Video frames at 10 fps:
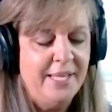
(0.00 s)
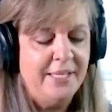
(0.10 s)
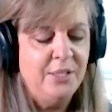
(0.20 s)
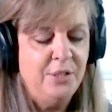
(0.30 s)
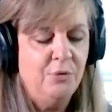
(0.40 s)
and
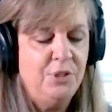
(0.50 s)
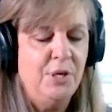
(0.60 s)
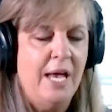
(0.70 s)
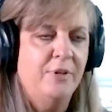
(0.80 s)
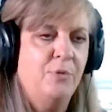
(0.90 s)
then you
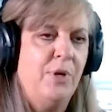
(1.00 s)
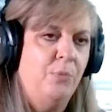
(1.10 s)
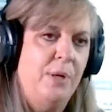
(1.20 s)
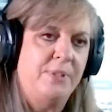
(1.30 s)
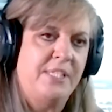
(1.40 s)
you have a
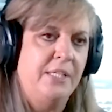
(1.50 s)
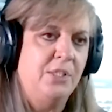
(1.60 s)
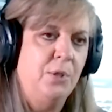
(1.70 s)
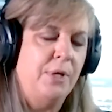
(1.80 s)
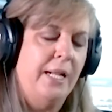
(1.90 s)
great website too.